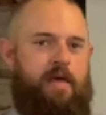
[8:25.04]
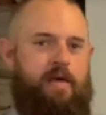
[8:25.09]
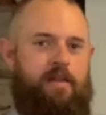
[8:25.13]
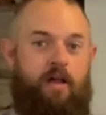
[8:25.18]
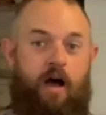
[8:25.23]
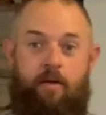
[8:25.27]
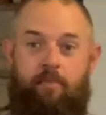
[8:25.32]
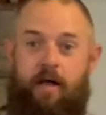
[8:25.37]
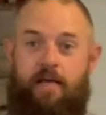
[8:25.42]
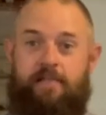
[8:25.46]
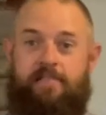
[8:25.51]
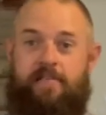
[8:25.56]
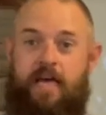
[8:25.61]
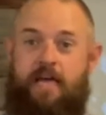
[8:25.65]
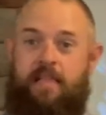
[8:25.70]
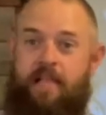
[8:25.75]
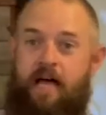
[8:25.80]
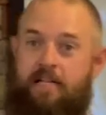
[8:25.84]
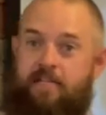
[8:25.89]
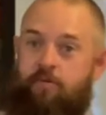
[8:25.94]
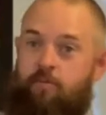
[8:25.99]
Now, I'm not
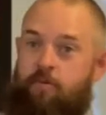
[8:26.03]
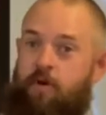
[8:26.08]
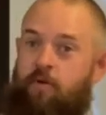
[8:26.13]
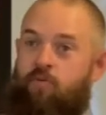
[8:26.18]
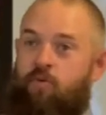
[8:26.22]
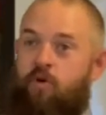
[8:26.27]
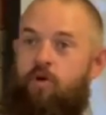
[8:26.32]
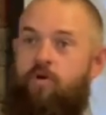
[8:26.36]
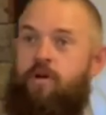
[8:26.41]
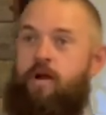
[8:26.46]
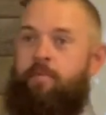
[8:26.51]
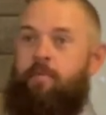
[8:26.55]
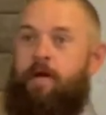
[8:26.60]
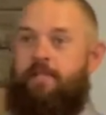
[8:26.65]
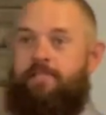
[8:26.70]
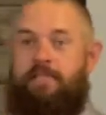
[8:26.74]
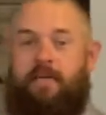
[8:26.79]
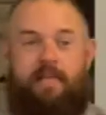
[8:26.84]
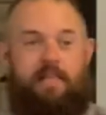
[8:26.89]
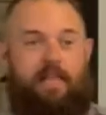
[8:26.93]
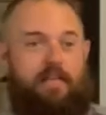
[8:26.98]
saying that to be rude. I'm
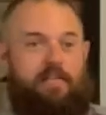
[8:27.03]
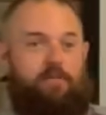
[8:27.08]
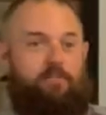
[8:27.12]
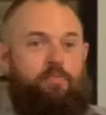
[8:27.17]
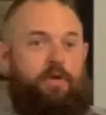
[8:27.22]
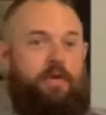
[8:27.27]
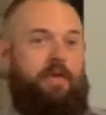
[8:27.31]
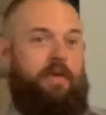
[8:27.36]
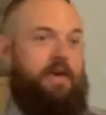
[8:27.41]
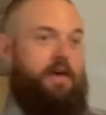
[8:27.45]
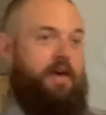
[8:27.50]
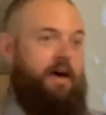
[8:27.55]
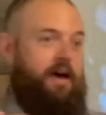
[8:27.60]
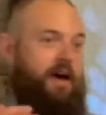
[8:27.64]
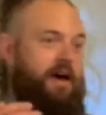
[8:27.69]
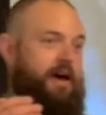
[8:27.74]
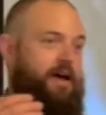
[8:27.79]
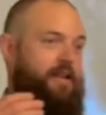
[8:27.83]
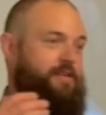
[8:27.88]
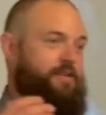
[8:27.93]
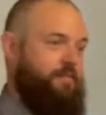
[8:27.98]
not saying that to be
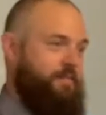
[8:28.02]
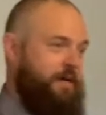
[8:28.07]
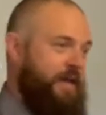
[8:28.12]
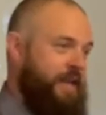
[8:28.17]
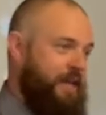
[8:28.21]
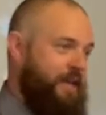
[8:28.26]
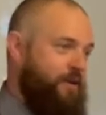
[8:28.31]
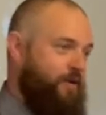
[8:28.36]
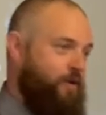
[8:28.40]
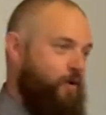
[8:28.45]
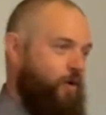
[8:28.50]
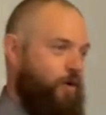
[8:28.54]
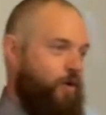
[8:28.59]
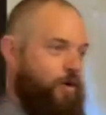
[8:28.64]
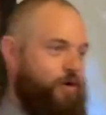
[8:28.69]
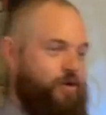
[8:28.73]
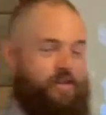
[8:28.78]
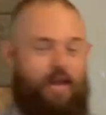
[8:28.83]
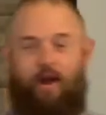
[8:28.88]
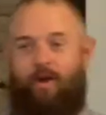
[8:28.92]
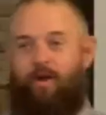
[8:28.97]
uh, demeaning or,
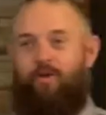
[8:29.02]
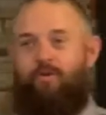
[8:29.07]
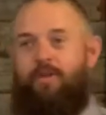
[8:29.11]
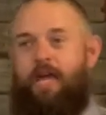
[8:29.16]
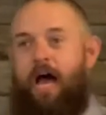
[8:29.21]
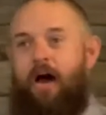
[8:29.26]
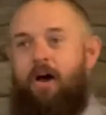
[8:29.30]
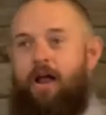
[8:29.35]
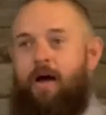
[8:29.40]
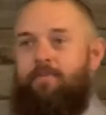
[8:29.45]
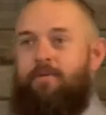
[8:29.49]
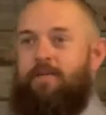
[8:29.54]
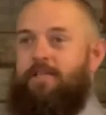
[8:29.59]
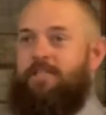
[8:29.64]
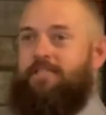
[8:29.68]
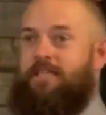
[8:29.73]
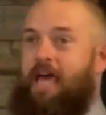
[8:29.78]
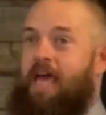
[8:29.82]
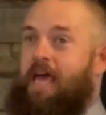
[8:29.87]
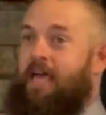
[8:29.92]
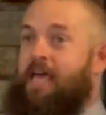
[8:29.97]
or tear you down. I'm
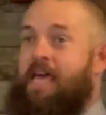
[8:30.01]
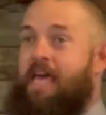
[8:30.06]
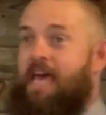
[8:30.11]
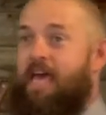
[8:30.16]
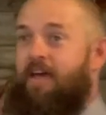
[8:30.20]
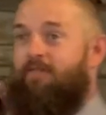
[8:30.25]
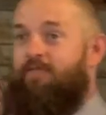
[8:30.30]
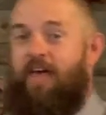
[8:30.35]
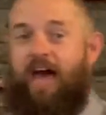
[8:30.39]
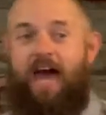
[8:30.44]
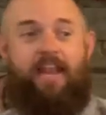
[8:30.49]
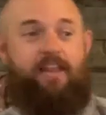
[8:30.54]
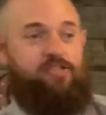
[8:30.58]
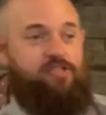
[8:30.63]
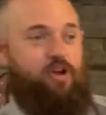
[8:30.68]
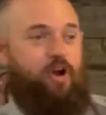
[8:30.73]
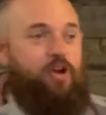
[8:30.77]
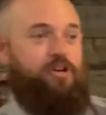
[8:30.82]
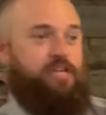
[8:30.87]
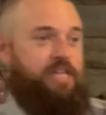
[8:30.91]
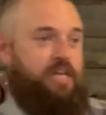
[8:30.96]
just saying if that is
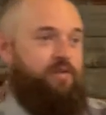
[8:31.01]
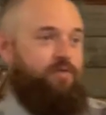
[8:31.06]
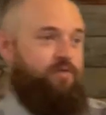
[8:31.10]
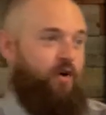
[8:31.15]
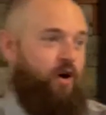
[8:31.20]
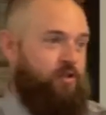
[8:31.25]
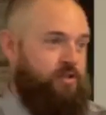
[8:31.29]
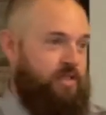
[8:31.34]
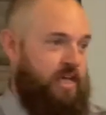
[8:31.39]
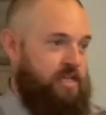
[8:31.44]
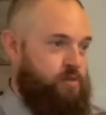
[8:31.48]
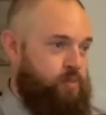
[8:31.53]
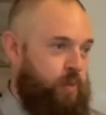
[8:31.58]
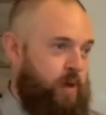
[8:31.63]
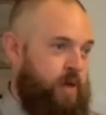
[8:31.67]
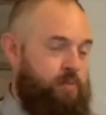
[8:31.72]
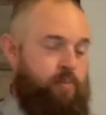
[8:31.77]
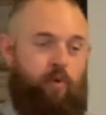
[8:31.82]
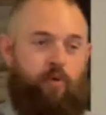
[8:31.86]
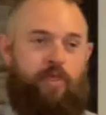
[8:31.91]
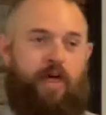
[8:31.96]
our default as
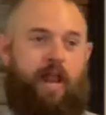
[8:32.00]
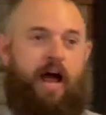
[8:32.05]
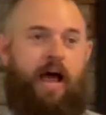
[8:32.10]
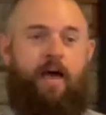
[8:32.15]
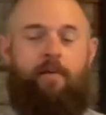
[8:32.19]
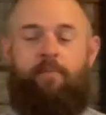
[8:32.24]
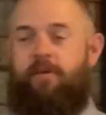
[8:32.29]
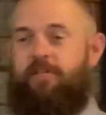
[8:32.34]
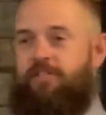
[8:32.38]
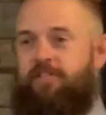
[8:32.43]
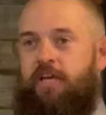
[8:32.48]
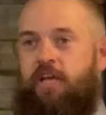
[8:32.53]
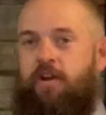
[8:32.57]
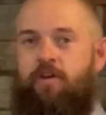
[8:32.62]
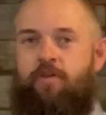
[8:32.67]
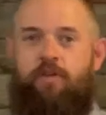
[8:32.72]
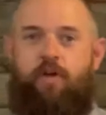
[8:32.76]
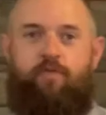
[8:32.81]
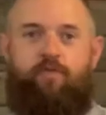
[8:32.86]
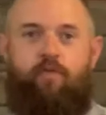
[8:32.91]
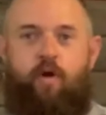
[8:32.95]
people, that I am a sinner,
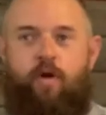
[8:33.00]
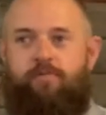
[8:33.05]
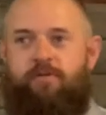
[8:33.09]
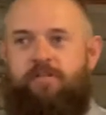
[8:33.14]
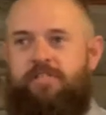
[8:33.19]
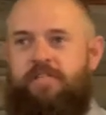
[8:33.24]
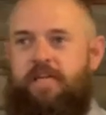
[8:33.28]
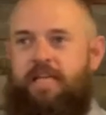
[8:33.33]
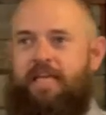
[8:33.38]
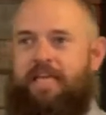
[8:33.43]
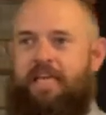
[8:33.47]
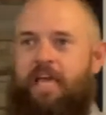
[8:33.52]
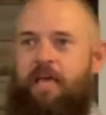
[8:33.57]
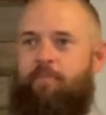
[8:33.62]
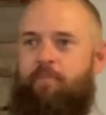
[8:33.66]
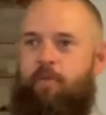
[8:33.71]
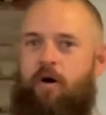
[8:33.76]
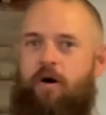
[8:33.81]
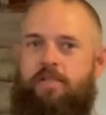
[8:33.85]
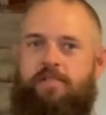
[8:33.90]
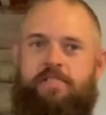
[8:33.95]
therefore I'm just going to
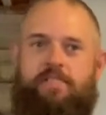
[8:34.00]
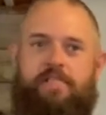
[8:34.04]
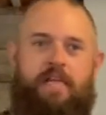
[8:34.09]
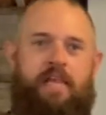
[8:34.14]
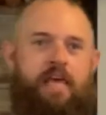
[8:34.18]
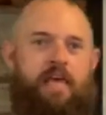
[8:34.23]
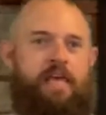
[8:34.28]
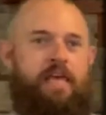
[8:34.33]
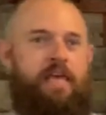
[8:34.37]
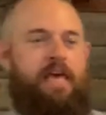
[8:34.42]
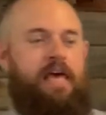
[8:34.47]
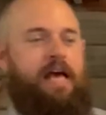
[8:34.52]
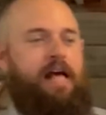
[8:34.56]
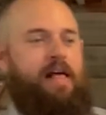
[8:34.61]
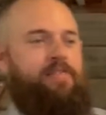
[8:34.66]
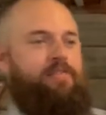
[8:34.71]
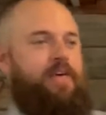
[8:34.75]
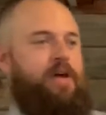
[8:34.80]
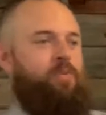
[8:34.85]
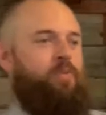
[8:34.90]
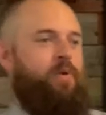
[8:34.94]
keep on sinning,
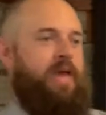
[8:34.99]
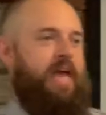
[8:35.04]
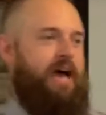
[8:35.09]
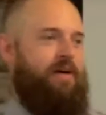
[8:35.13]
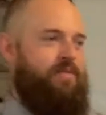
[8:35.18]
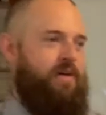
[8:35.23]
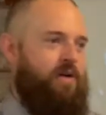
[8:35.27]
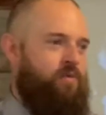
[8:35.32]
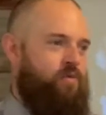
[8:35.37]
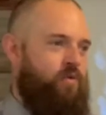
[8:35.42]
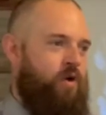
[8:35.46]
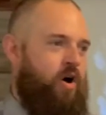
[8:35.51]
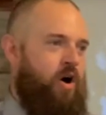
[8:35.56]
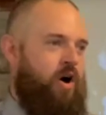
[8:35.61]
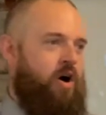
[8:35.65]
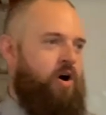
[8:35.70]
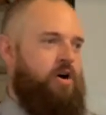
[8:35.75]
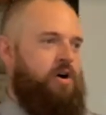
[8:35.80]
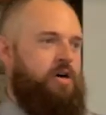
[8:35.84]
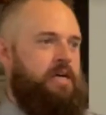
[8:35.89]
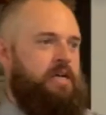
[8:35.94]
then we have a
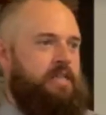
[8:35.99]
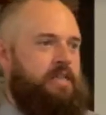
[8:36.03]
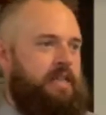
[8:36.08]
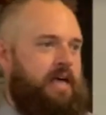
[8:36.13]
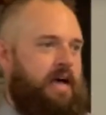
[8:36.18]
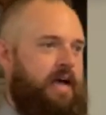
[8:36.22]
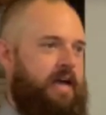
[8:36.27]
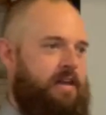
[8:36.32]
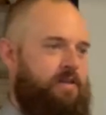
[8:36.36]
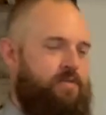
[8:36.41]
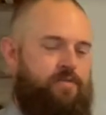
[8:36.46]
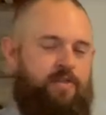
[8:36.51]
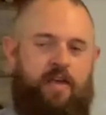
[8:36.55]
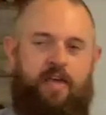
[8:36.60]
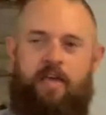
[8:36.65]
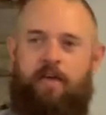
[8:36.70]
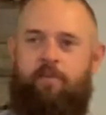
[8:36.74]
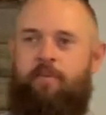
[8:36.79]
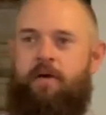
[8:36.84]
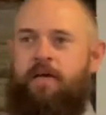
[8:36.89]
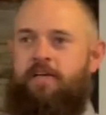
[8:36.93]
wrong line of
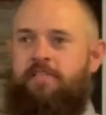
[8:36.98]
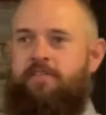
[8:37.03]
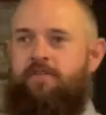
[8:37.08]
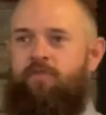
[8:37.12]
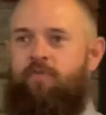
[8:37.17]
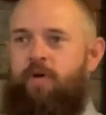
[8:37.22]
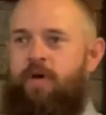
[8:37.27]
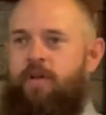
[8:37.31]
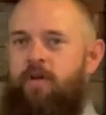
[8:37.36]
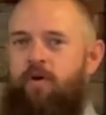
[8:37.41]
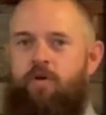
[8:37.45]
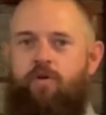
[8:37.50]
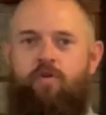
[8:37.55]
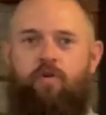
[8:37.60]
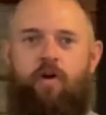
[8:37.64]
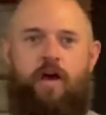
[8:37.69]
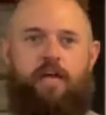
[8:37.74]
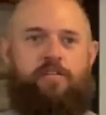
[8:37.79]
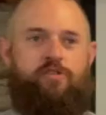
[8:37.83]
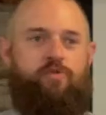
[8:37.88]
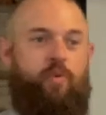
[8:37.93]
thinking. Because if we know
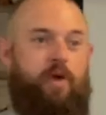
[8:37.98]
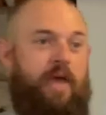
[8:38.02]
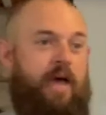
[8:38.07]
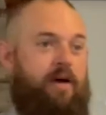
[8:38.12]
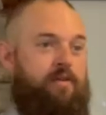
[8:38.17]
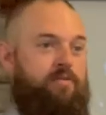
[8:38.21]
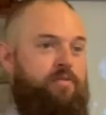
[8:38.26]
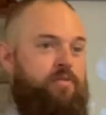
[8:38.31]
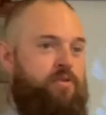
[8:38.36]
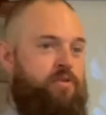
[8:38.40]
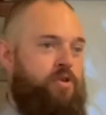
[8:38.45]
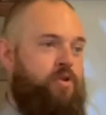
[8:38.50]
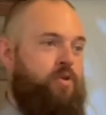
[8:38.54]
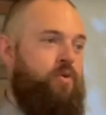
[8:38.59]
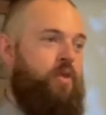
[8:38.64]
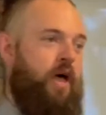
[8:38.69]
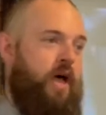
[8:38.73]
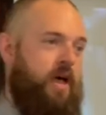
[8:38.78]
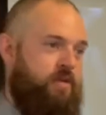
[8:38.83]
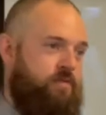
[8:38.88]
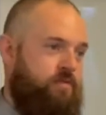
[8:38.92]
Christ, we have new
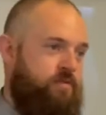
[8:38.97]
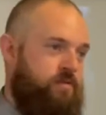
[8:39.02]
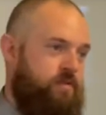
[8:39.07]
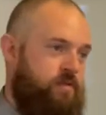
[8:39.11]
life